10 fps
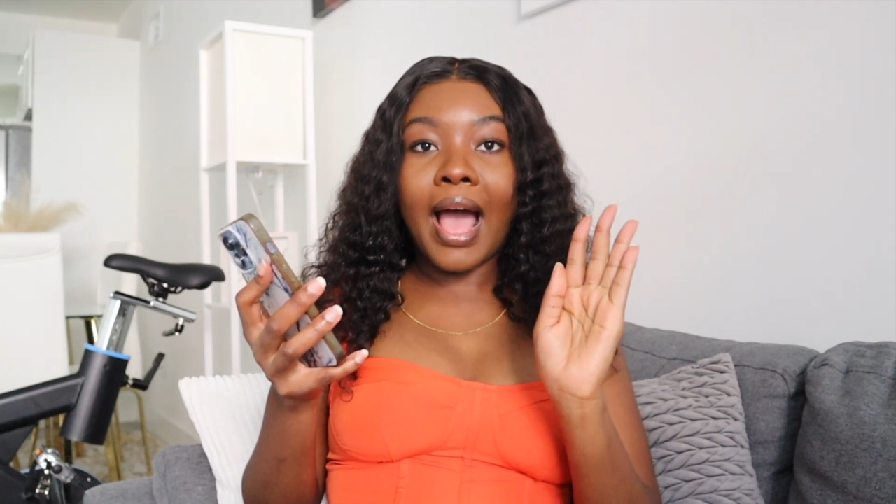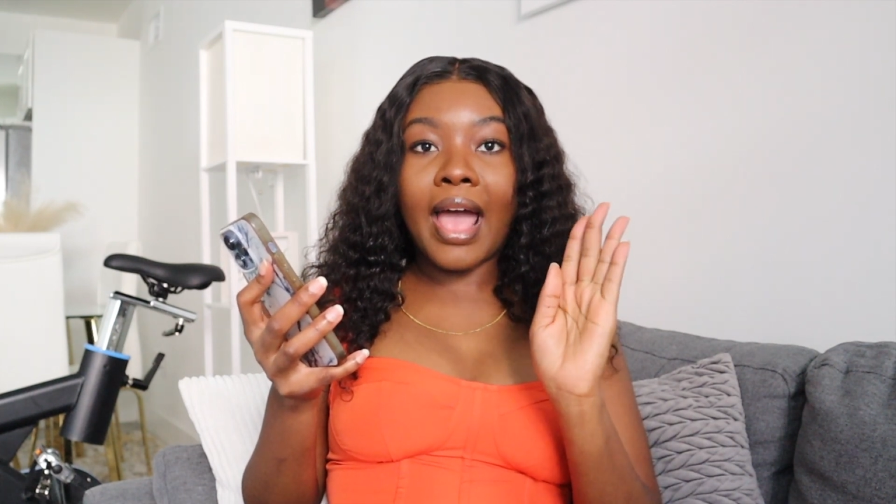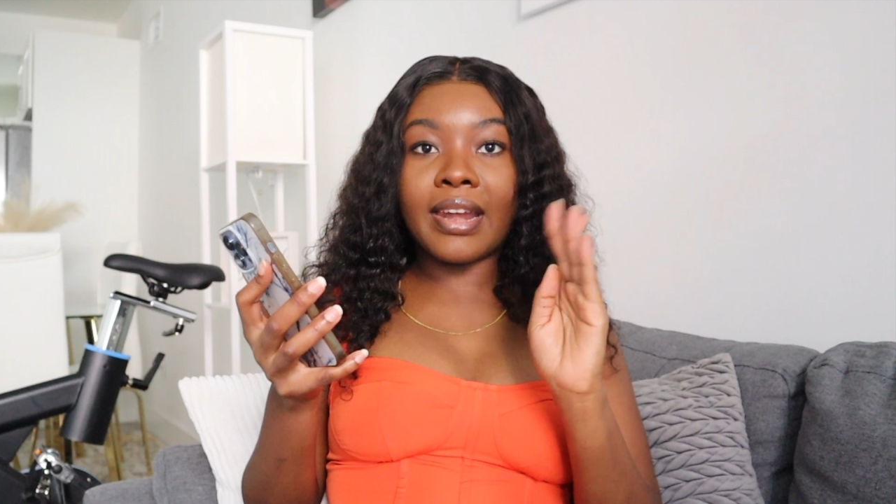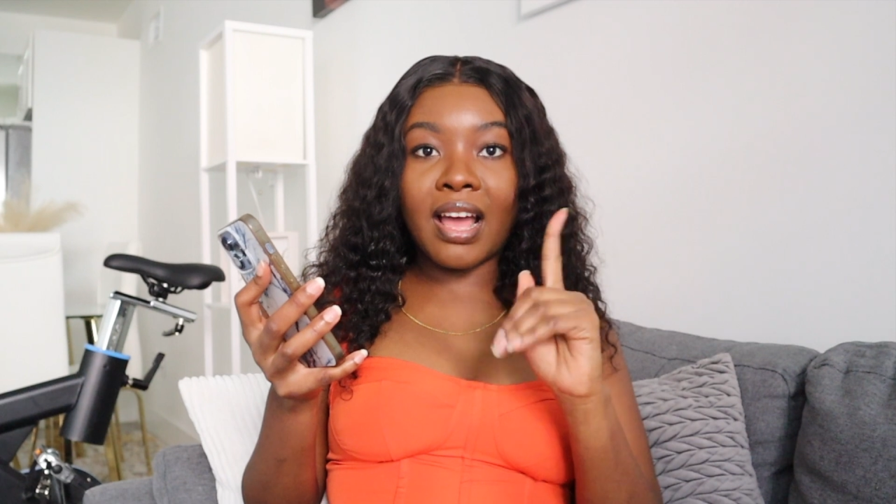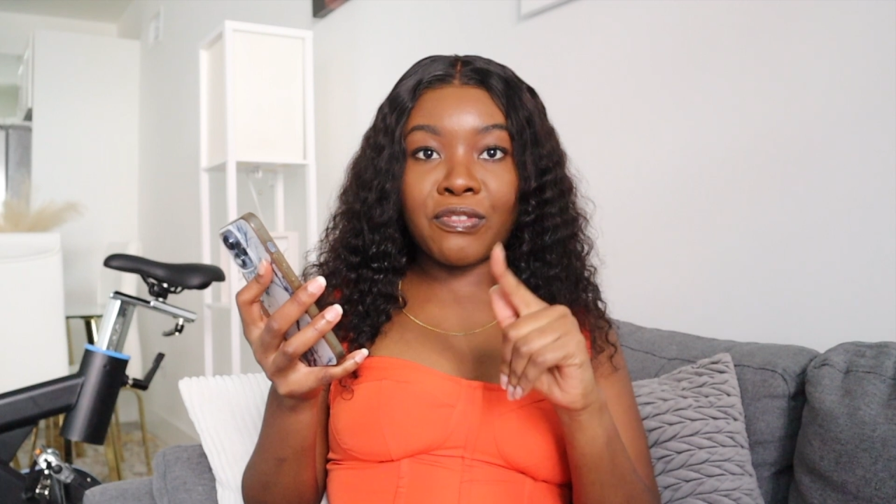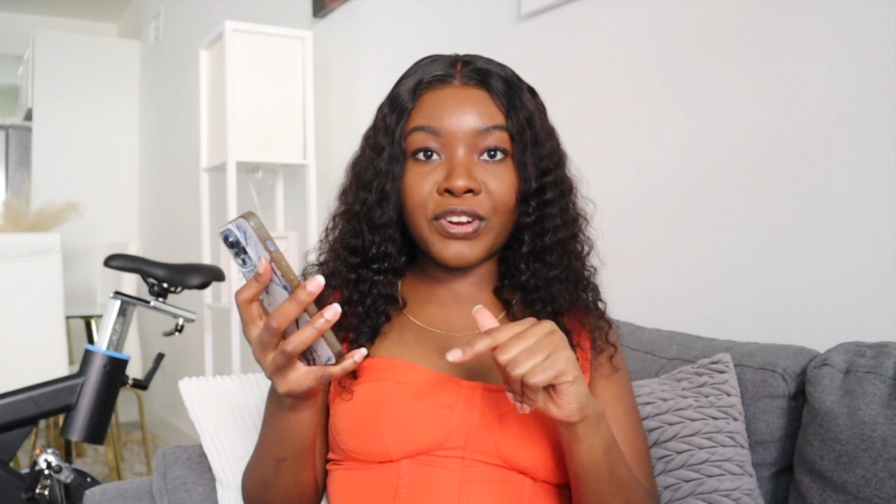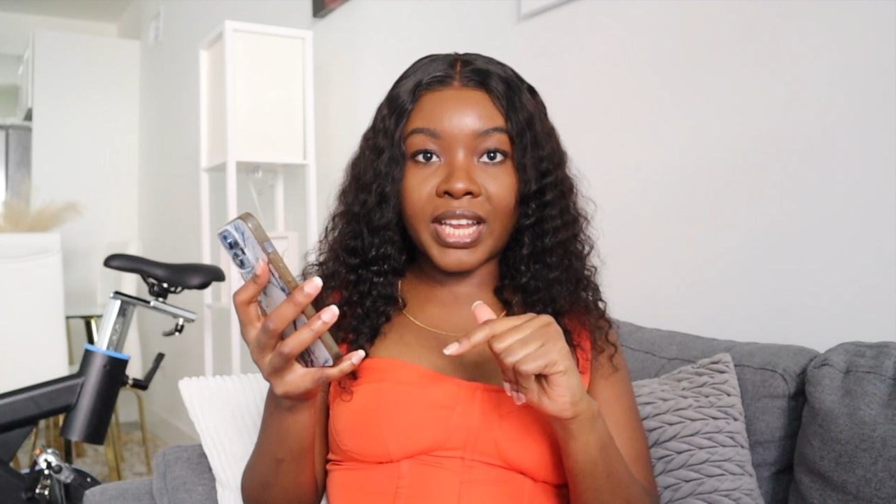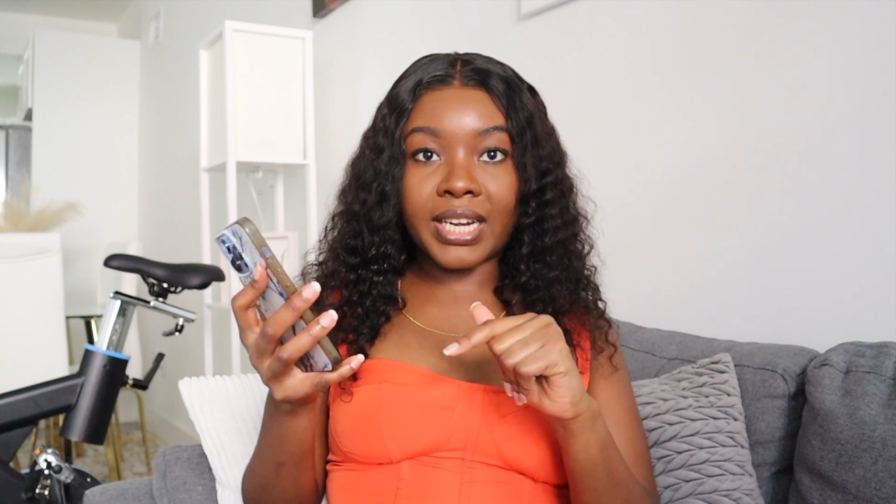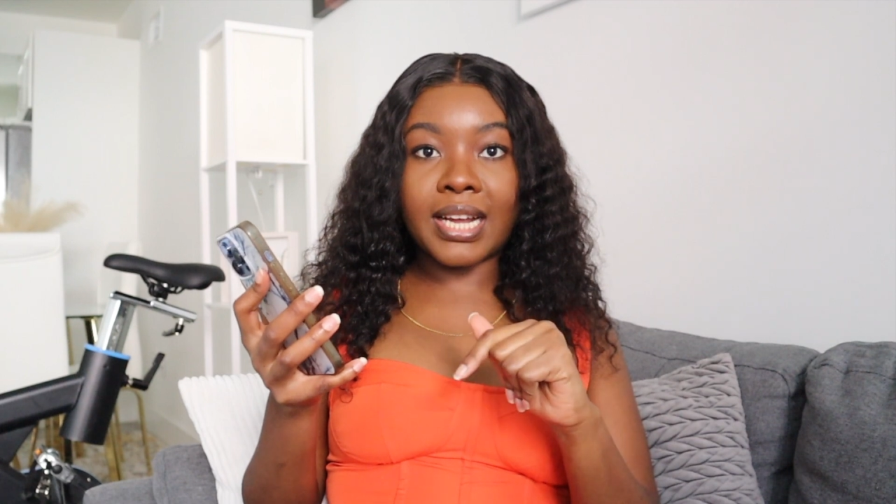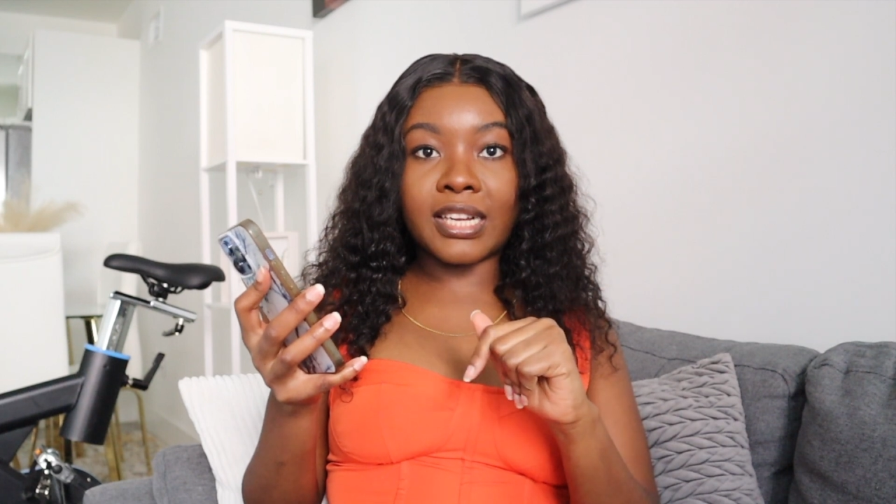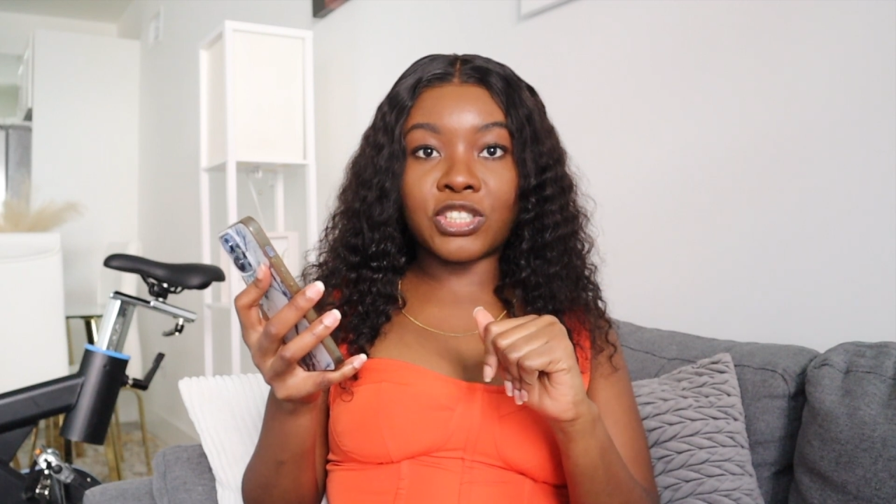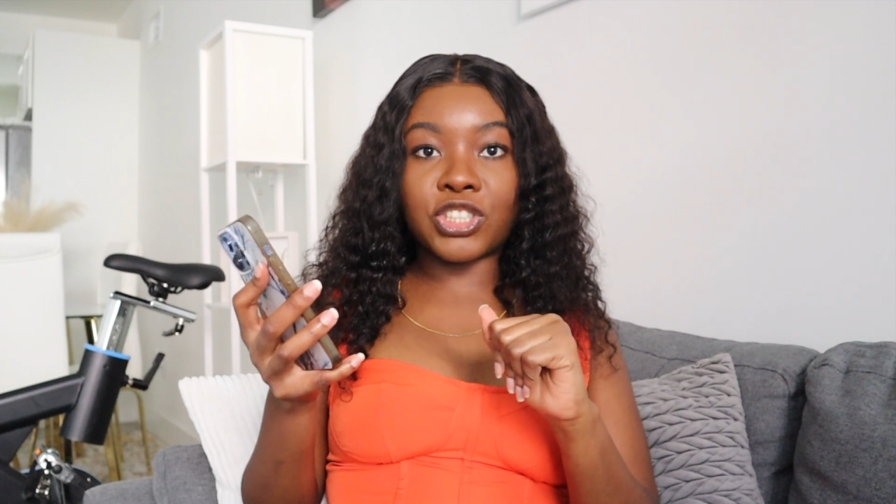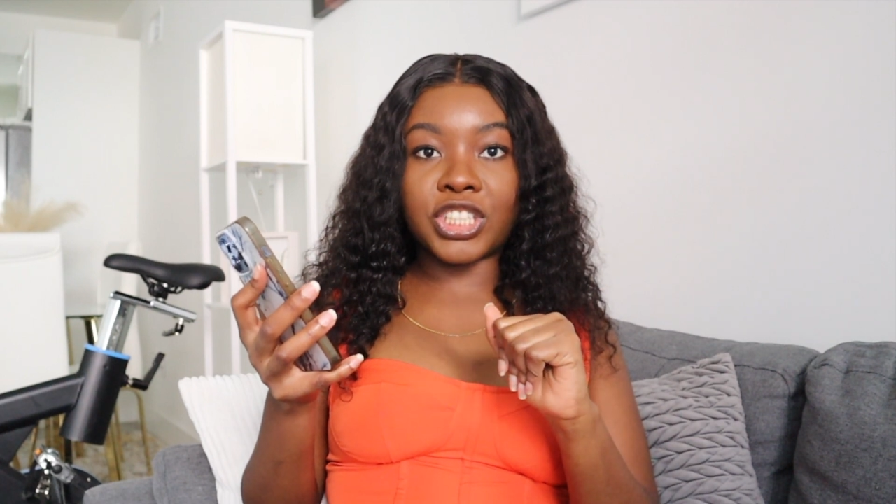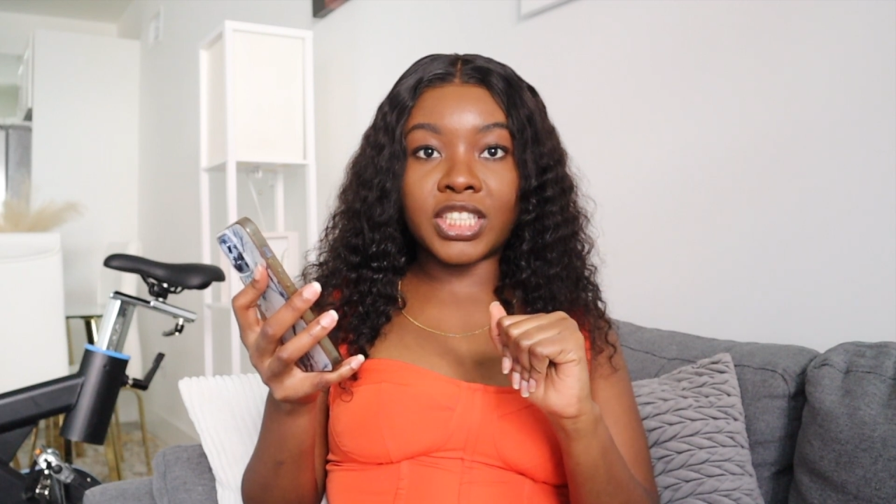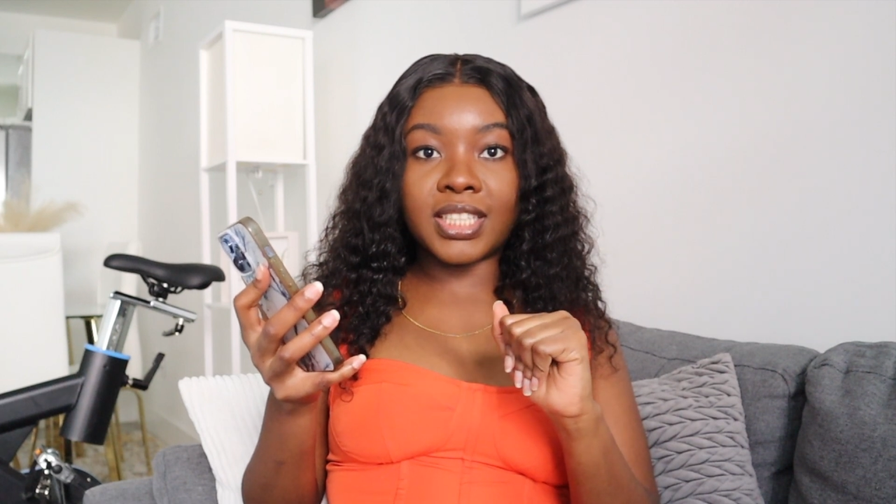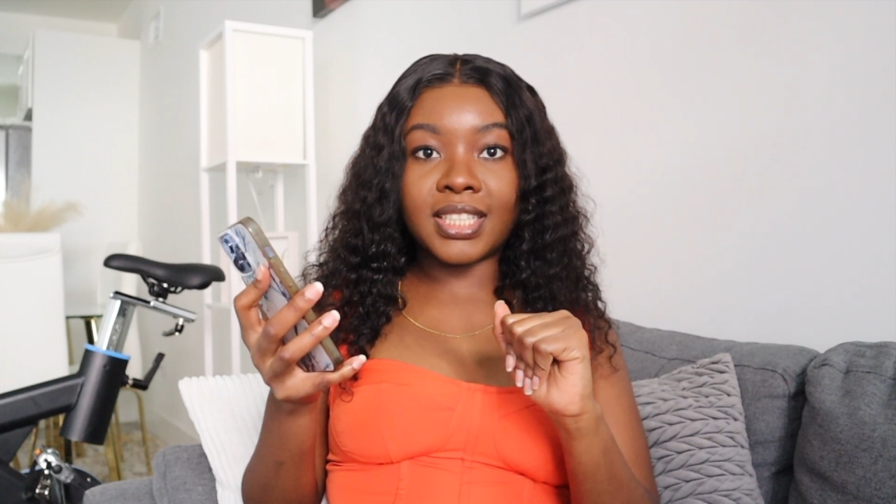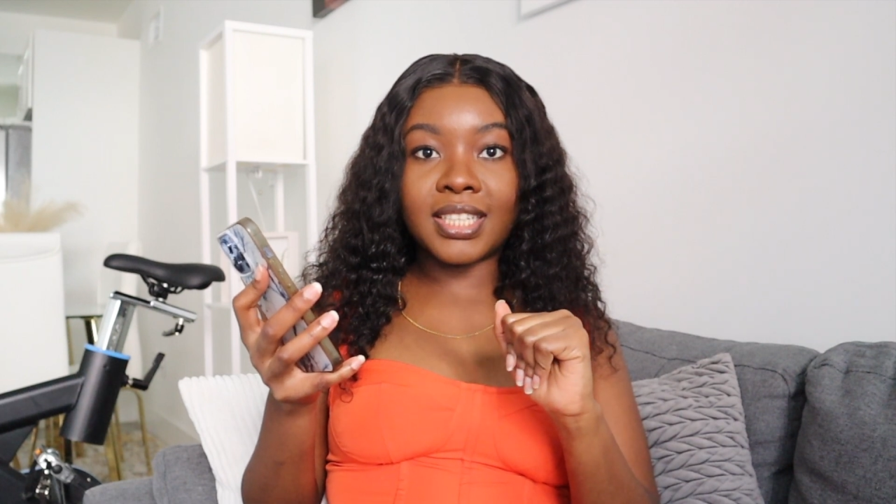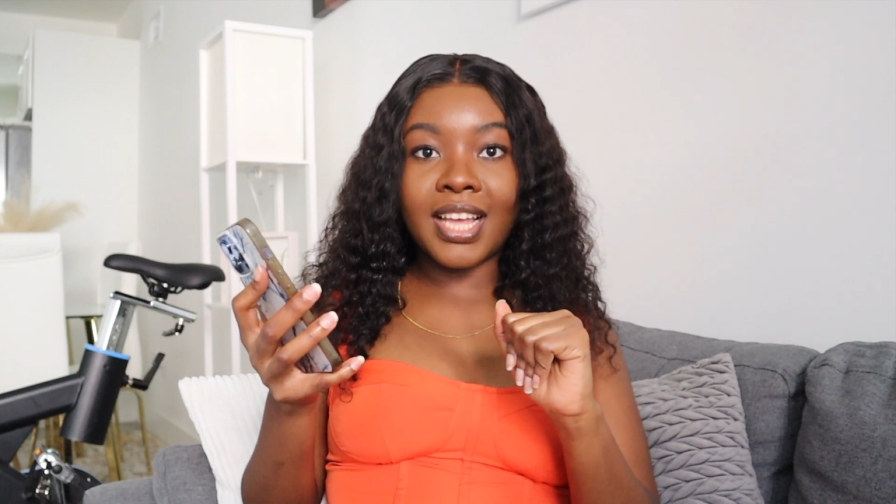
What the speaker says: an African country.